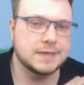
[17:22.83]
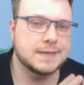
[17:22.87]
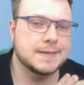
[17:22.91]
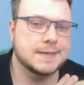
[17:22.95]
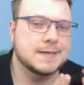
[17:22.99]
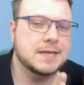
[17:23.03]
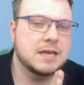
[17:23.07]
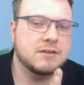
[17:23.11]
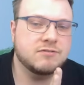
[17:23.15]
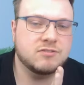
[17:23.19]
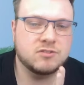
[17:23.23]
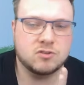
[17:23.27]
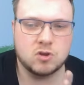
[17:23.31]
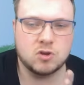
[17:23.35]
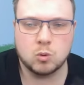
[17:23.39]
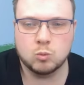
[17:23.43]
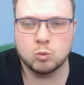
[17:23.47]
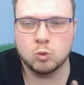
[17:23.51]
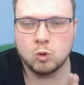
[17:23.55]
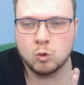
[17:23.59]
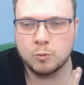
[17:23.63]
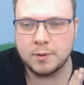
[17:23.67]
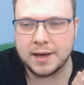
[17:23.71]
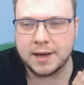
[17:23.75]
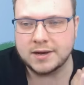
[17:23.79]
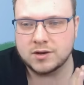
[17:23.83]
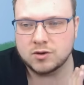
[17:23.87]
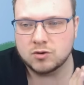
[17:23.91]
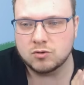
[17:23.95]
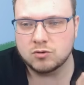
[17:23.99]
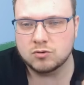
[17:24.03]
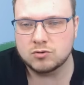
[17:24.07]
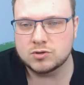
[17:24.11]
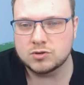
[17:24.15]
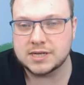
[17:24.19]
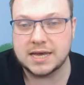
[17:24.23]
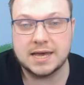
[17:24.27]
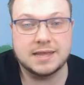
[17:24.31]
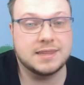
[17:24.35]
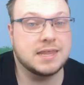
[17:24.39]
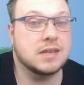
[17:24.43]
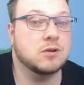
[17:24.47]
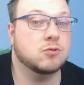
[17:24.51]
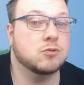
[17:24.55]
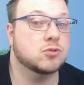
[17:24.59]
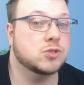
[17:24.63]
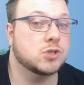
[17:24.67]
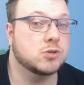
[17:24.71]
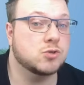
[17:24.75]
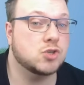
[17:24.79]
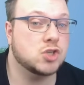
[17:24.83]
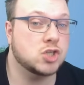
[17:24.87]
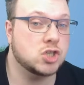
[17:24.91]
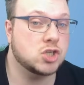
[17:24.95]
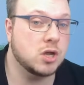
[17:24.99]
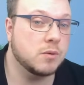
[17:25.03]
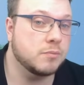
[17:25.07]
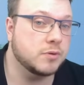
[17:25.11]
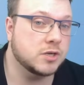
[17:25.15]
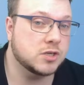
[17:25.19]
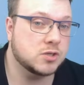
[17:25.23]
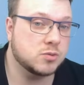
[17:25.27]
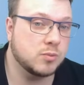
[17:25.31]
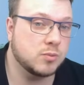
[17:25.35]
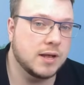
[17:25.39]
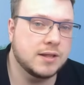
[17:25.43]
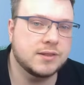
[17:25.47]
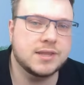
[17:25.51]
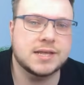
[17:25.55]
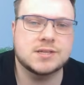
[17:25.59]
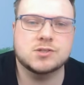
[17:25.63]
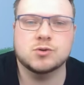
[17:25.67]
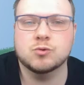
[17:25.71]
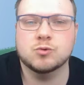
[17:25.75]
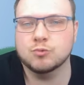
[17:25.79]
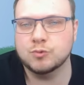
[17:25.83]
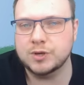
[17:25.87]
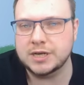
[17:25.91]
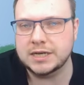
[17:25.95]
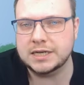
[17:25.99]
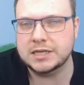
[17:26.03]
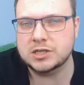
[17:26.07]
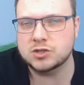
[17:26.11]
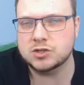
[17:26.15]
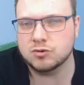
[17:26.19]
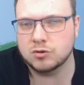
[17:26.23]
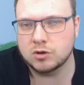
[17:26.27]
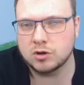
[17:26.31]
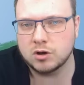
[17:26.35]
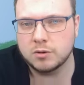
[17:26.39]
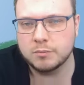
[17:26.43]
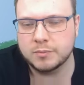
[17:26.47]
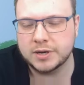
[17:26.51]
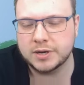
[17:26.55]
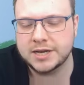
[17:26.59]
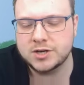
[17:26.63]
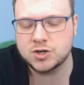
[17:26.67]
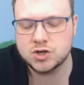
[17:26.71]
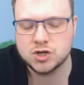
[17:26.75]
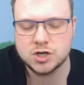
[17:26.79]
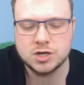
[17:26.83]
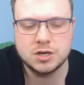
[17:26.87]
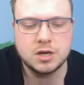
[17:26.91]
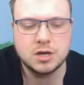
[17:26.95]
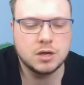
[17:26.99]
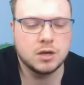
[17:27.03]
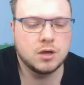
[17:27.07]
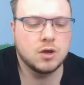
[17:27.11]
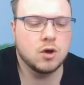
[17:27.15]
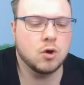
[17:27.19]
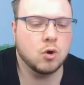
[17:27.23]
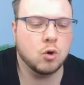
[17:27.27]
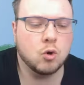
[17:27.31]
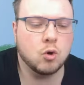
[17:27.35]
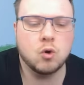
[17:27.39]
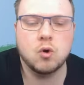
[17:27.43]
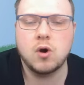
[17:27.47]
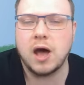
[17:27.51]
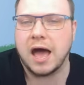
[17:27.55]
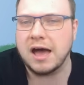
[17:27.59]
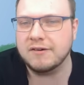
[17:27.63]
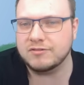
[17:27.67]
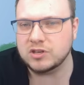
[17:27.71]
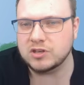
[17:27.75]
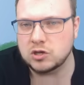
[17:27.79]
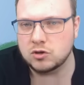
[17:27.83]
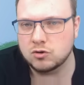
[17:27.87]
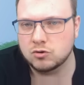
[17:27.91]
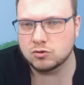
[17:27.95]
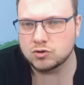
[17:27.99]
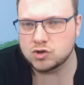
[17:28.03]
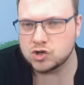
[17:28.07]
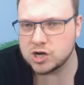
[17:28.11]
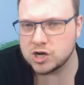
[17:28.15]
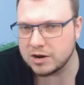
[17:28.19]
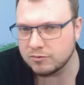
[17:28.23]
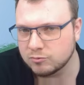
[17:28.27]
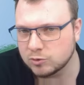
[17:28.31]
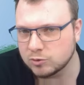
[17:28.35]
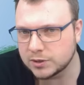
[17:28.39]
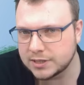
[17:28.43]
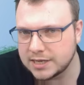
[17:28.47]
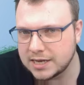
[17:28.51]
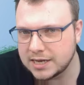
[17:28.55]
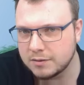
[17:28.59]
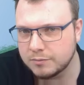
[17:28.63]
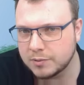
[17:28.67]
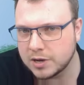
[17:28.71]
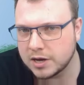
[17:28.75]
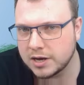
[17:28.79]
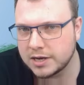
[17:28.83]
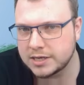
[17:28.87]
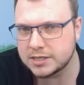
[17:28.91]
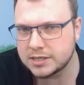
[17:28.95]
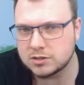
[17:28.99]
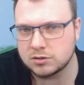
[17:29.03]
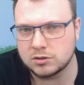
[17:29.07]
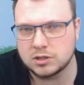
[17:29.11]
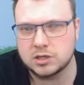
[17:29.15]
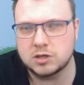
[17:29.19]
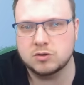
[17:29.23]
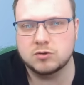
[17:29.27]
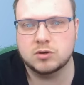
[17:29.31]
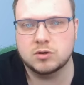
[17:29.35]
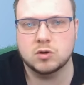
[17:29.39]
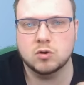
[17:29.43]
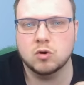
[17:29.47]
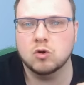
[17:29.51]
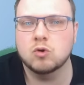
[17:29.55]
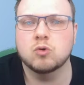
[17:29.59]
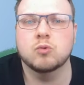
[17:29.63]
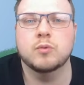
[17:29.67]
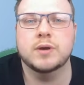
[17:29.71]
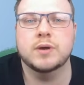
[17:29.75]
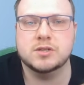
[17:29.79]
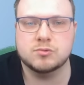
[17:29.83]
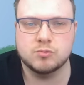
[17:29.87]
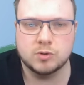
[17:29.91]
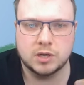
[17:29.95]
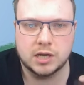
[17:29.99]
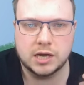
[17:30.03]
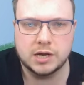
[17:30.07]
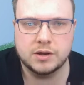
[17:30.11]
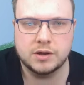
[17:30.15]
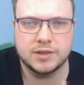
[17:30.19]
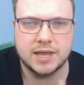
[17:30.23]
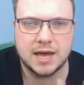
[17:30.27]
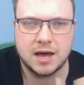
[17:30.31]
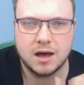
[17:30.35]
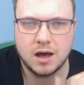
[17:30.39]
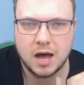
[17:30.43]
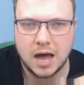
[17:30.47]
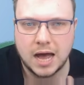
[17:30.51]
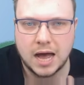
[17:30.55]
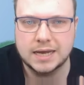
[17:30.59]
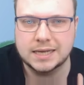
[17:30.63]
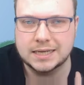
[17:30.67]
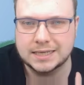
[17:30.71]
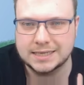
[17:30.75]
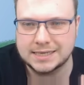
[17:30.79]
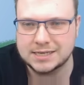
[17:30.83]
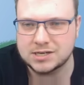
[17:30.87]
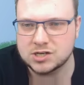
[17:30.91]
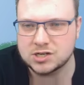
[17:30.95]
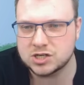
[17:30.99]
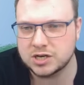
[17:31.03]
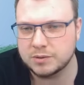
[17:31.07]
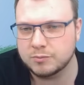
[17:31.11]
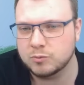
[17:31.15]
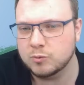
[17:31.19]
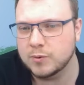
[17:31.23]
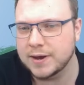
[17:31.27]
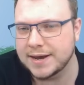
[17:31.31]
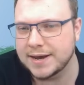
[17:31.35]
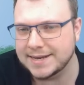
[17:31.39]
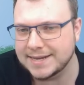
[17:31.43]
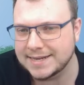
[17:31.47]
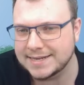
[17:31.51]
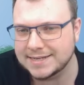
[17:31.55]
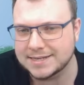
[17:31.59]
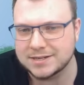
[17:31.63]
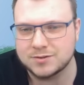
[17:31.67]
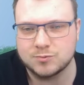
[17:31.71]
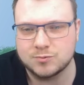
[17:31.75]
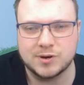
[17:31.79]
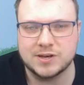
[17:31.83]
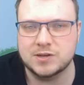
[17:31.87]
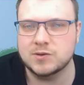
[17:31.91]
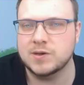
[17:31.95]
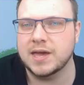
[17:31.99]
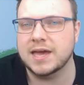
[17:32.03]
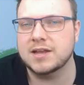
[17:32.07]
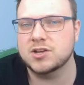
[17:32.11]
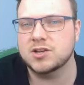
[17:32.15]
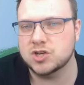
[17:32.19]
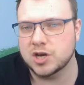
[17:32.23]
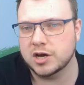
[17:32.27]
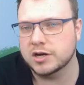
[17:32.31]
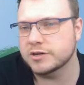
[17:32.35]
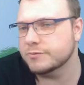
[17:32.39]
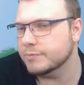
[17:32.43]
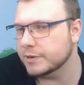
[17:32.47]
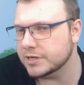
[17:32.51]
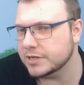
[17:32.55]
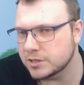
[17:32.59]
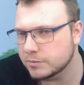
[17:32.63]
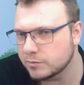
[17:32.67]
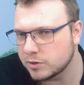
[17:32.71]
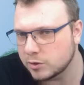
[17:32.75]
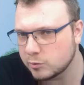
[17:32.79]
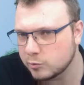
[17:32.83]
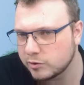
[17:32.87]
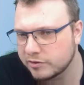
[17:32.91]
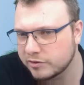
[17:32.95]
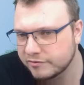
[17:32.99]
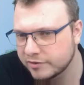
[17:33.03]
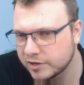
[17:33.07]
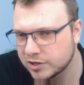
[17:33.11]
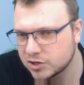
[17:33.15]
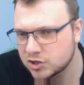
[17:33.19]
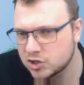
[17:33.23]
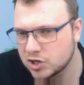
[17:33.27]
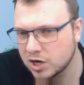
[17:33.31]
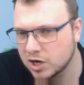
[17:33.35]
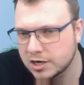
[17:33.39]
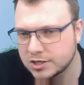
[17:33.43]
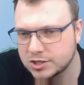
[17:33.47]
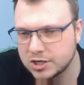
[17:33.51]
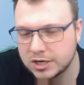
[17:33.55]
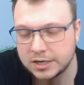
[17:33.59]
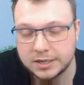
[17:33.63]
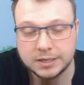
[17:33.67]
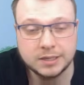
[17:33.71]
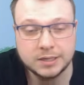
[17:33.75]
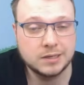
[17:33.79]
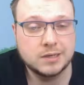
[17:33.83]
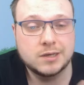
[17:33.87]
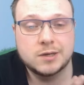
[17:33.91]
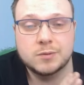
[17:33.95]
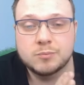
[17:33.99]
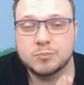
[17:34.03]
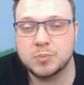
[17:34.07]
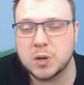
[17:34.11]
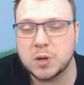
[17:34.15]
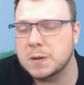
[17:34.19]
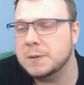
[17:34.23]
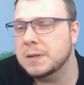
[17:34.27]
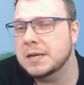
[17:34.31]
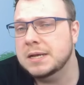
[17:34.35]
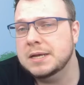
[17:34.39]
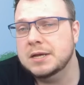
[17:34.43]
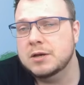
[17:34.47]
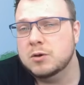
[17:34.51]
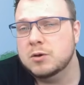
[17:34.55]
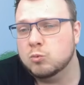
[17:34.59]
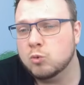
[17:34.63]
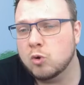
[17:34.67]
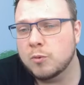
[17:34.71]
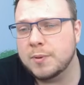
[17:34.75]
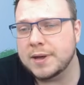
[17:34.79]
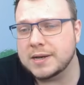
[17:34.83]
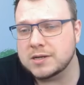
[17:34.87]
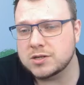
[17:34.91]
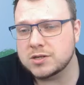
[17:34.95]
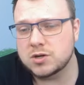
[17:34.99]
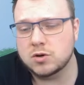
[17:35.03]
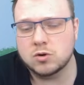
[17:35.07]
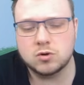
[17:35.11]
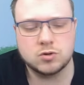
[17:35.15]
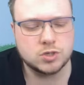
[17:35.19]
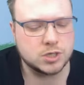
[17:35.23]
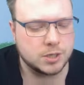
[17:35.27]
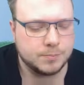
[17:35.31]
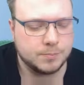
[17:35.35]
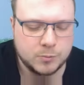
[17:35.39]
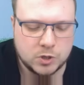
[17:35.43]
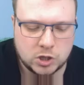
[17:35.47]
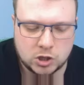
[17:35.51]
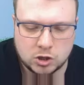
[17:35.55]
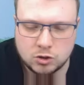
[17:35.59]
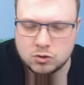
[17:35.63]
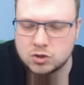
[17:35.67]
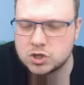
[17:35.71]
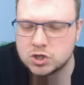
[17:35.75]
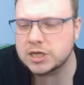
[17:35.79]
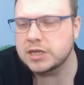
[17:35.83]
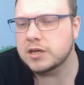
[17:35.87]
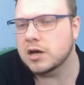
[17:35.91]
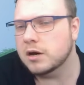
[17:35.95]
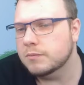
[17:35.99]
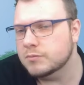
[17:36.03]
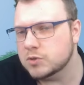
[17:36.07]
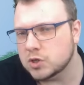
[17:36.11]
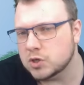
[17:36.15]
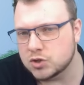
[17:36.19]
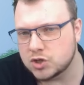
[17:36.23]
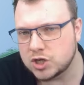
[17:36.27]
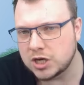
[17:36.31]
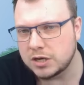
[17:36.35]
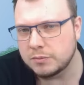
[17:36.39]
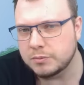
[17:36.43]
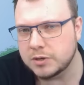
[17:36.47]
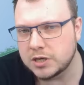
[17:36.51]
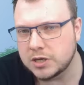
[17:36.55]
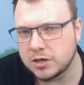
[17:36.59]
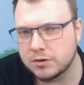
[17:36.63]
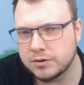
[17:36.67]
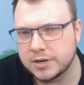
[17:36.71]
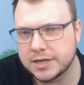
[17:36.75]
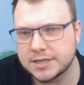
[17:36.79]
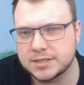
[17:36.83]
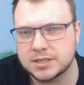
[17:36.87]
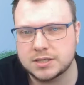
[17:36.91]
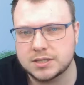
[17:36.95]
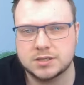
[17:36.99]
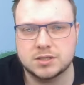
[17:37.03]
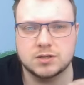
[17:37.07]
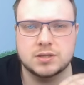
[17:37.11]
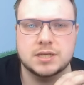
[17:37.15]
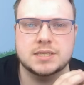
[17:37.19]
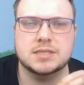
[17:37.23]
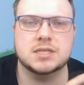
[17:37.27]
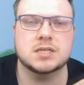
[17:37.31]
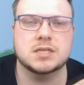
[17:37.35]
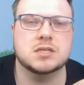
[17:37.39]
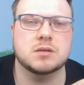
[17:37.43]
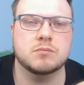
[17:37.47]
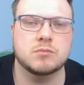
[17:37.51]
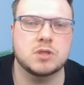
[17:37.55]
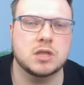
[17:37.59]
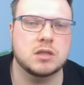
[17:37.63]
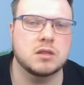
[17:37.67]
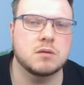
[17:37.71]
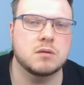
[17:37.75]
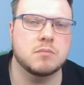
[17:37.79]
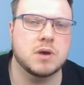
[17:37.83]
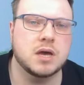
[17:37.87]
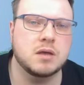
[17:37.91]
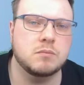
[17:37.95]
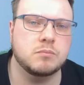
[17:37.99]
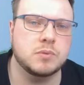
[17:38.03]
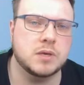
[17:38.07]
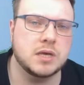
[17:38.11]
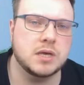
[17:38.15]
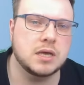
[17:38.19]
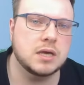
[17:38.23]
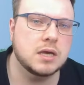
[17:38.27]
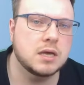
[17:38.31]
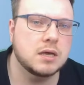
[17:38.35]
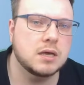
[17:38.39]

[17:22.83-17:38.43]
If you've got Warband, Horde, and then also Stubborn as well, that's a really strong combination. Or having your general nearby so that you can always rely on that higher leadership when needed when you get charged by something with first charge. But Warband and Horde usually comes on cheaper units, so this is something that might be,